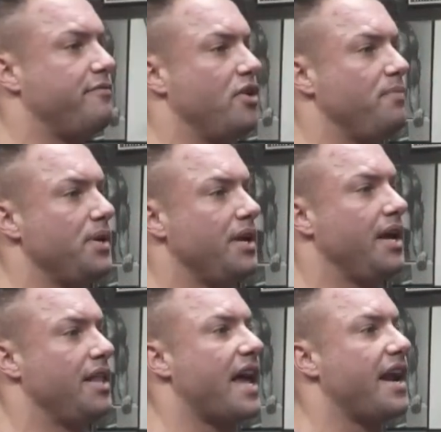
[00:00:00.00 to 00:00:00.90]
movement,
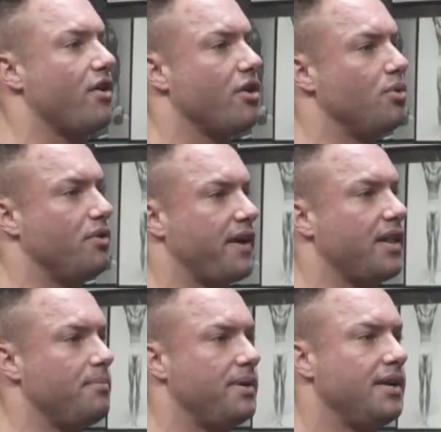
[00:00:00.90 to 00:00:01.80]
that area will
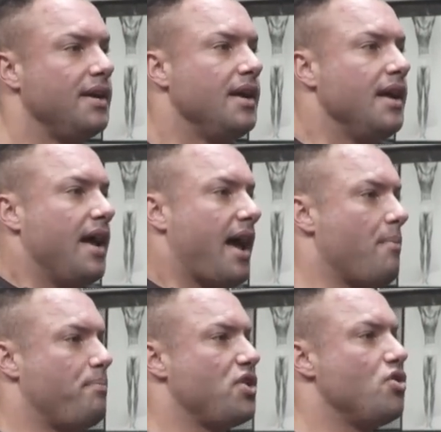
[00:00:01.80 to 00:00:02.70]
develop.
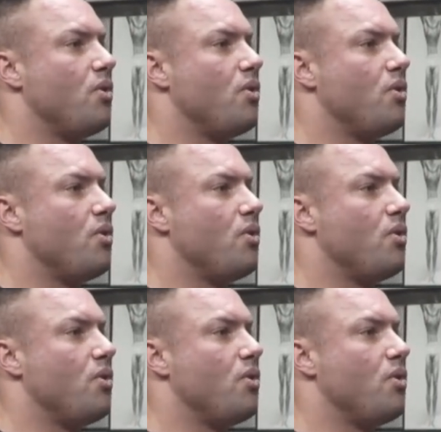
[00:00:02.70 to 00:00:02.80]
But you